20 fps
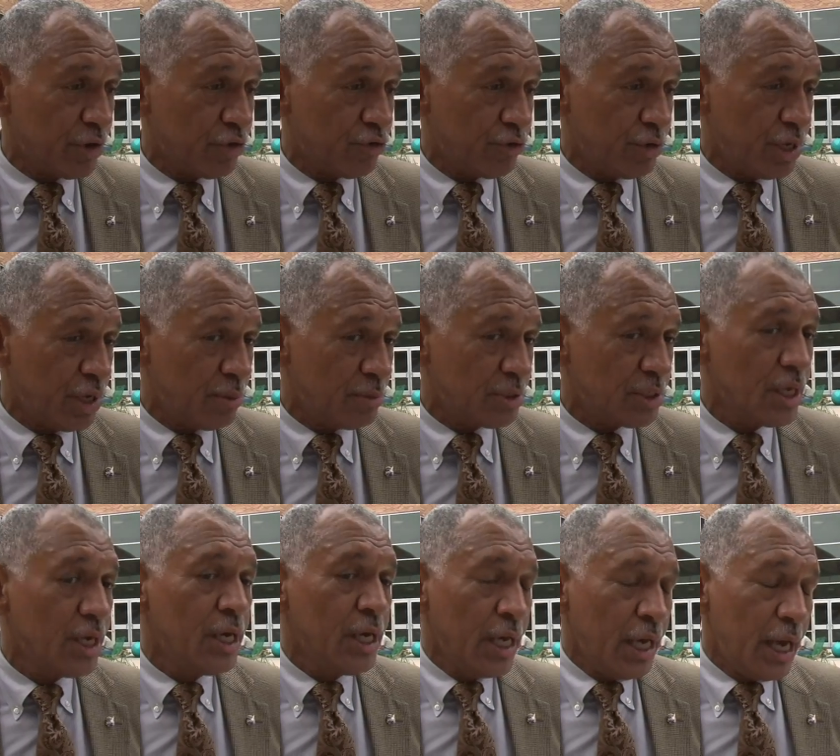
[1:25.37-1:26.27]
their dreams,
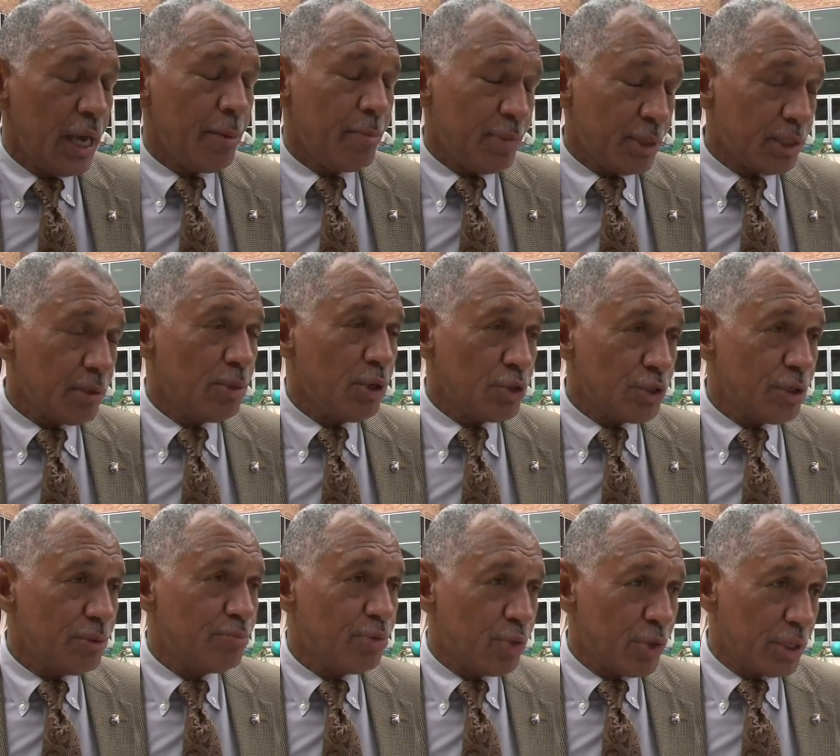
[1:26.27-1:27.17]
but the
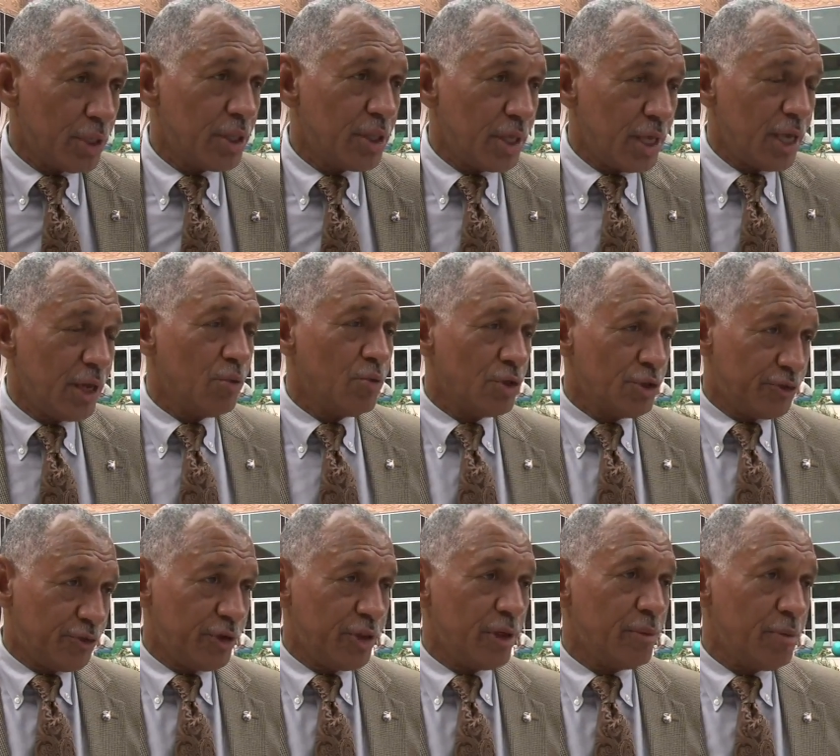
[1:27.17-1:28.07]
most important thing
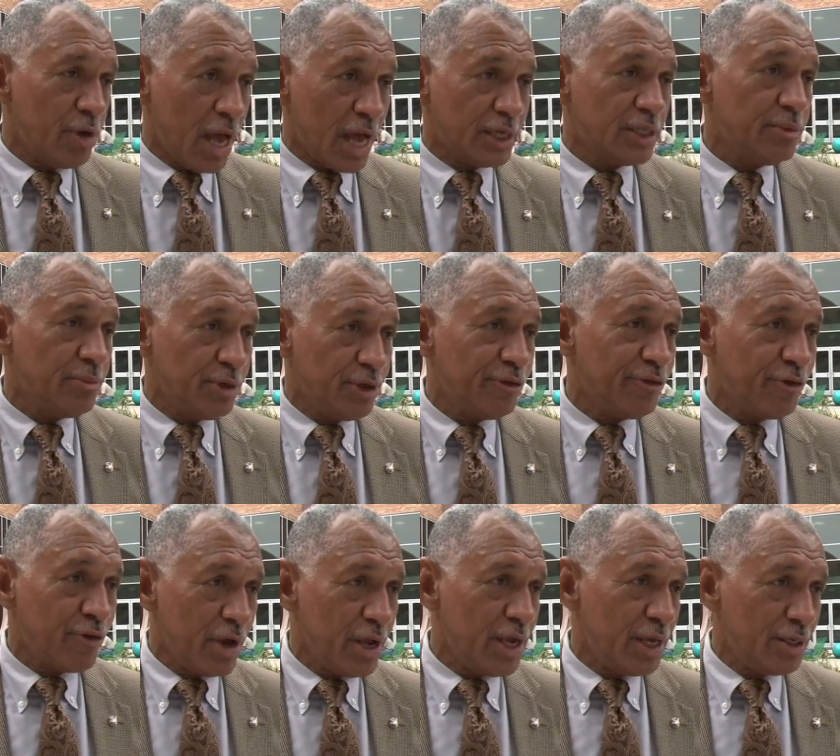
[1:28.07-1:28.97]
was for them not to be
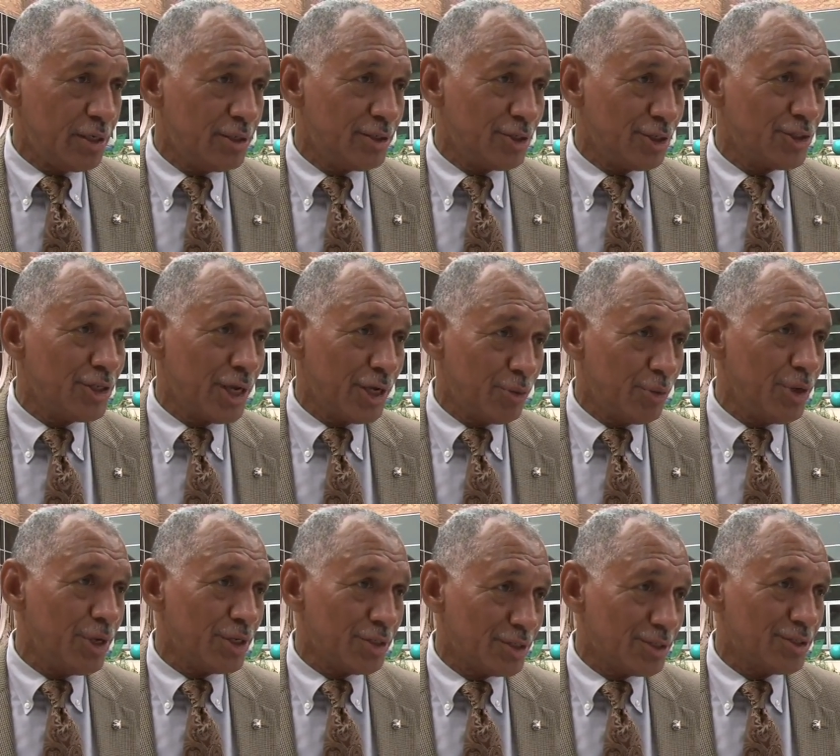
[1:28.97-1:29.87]
afraid to take
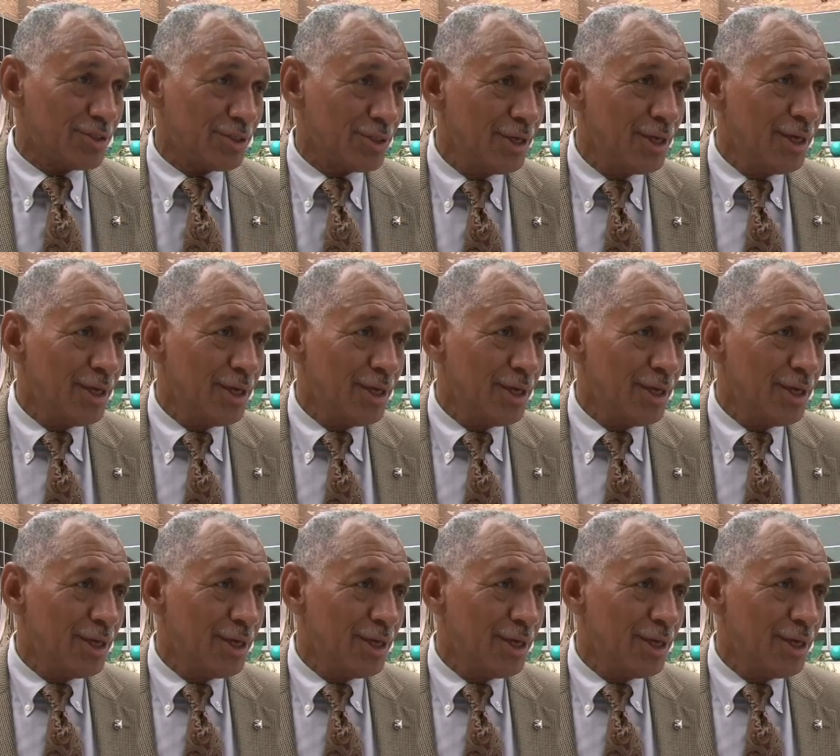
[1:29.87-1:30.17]
risks.